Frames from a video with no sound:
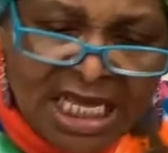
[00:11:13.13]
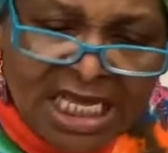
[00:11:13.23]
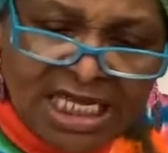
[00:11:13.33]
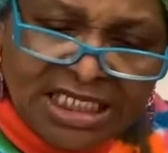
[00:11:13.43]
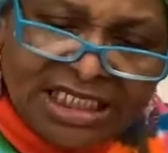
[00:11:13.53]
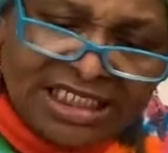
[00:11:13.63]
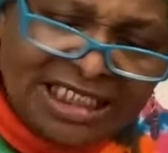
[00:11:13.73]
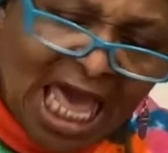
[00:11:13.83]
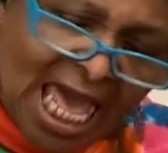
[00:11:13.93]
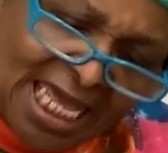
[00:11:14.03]

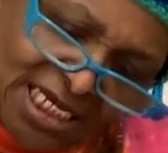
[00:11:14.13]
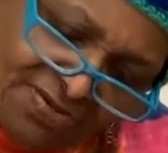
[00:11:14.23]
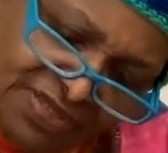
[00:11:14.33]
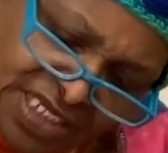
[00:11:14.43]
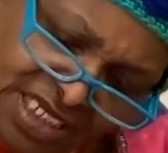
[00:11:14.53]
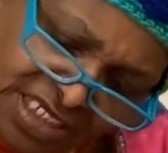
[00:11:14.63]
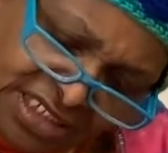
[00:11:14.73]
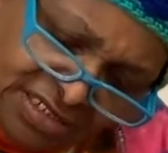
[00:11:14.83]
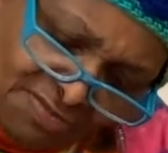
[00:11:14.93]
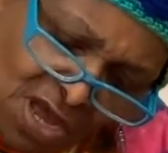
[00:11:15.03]
inside of these
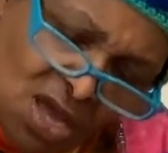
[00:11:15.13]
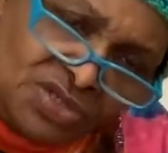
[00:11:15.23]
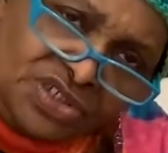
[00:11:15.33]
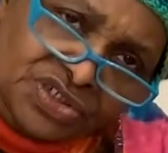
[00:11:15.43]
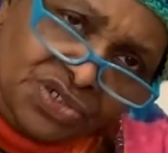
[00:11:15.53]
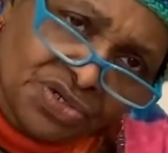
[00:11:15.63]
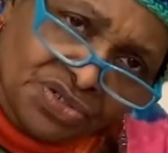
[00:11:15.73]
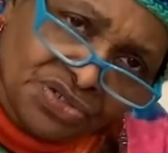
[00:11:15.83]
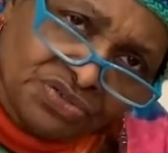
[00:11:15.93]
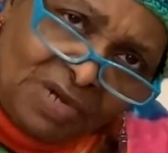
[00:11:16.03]
small
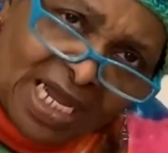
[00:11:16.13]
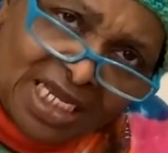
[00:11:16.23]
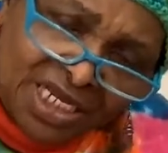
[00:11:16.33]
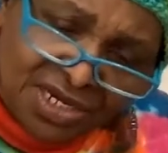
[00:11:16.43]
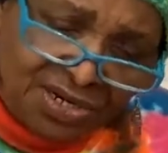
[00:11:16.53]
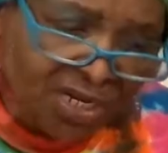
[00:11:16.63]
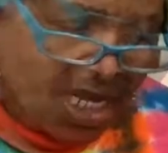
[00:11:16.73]
circles right here.